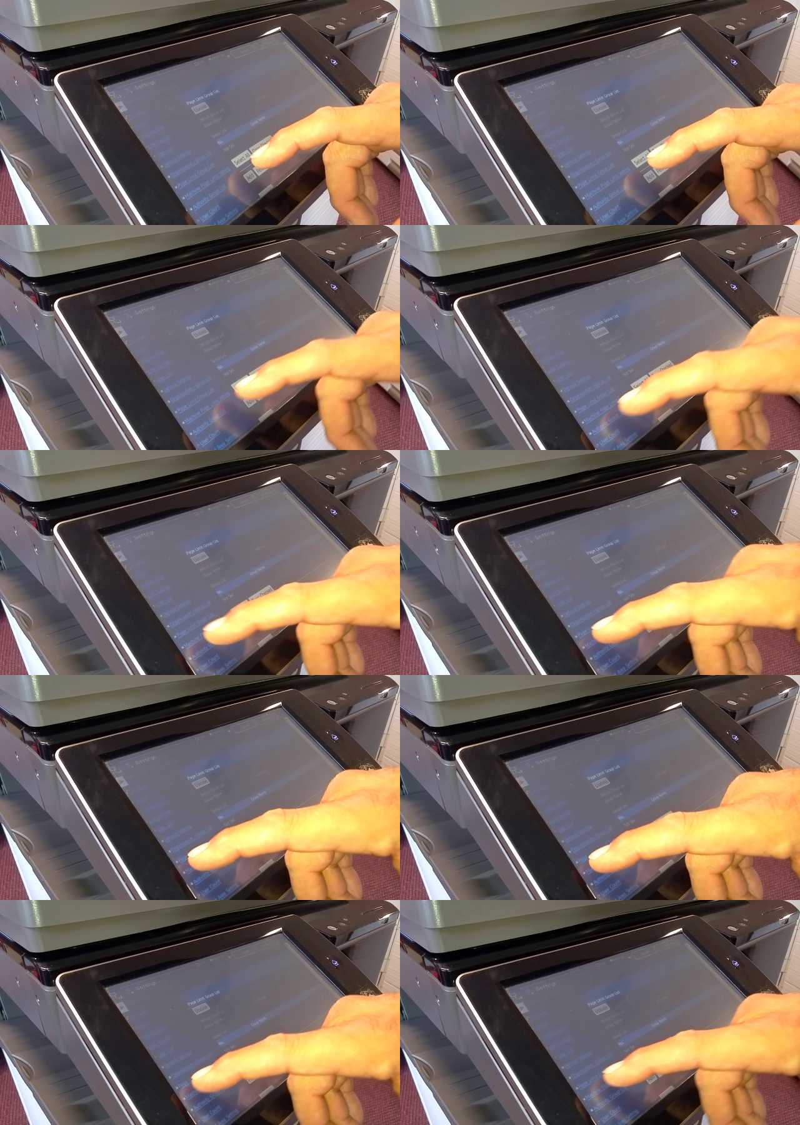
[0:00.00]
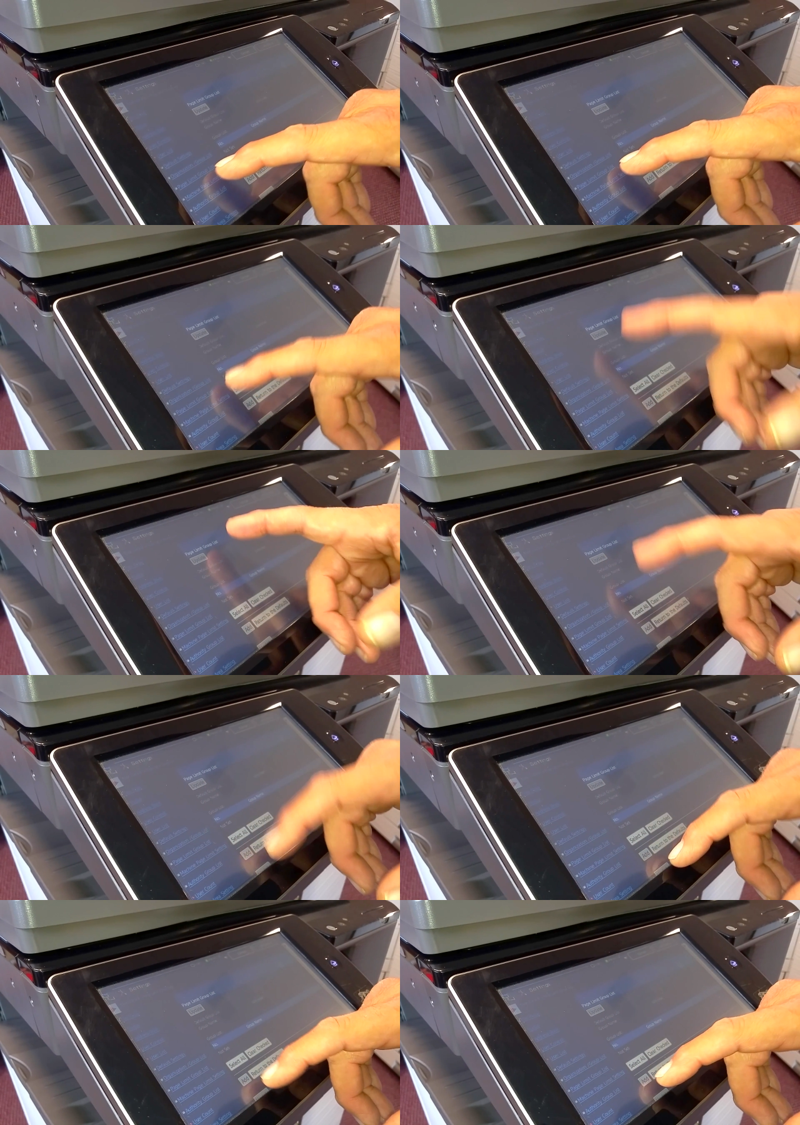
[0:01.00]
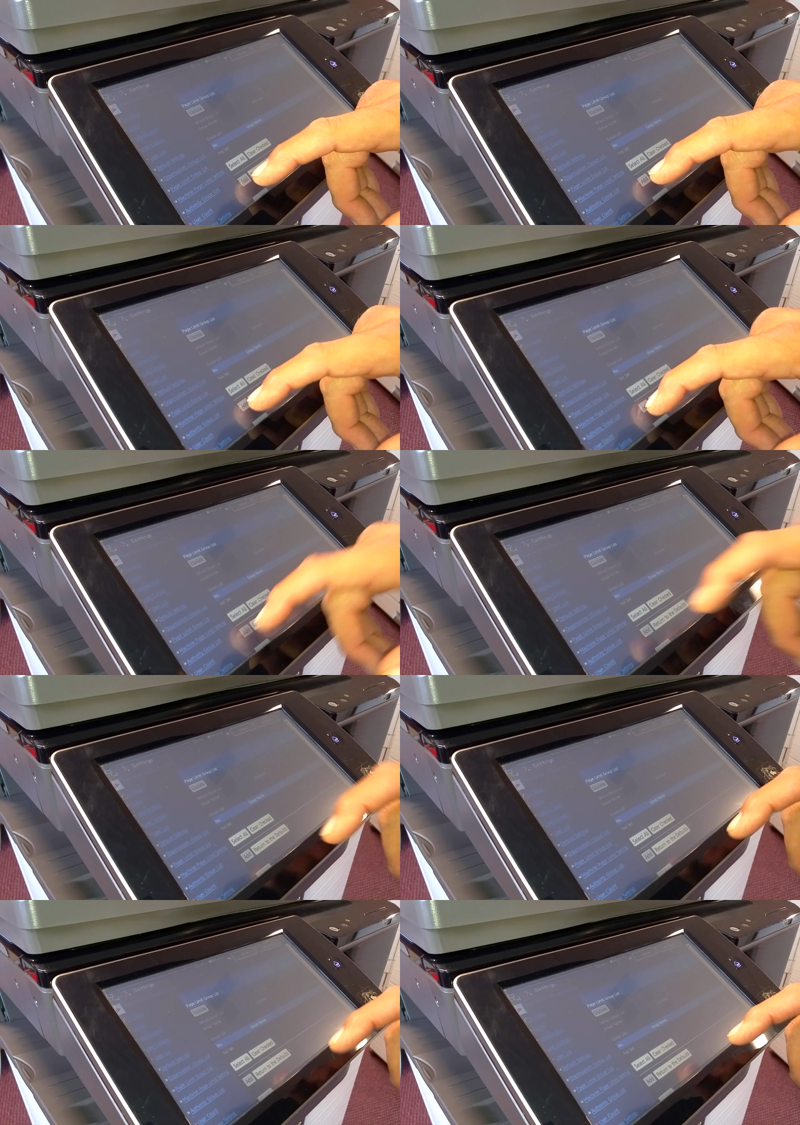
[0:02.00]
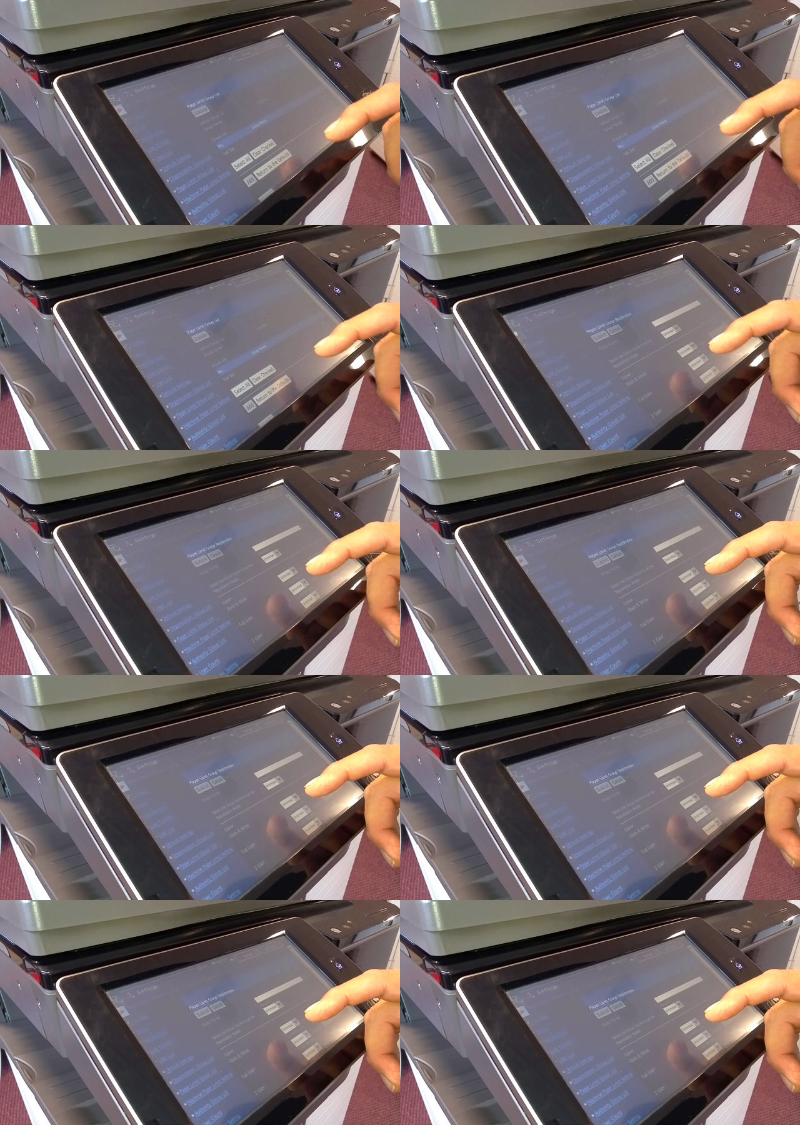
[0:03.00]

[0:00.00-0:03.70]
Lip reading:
Nobody's mouth can be seen.